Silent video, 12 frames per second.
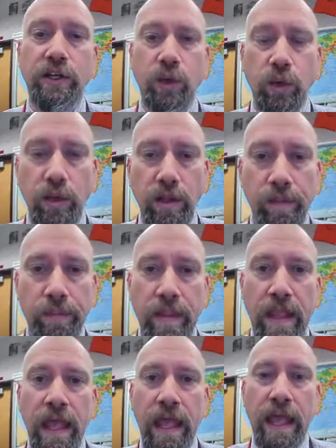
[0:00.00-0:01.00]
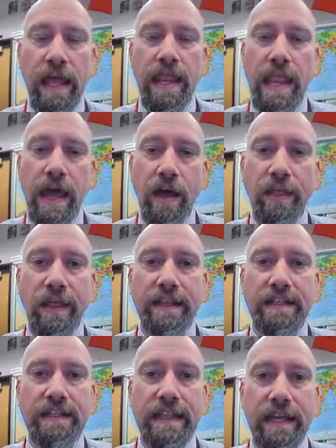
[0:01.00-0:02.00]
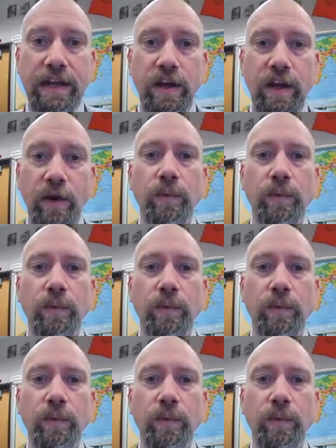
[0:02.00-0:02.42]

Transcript: into Google, and now that it's there,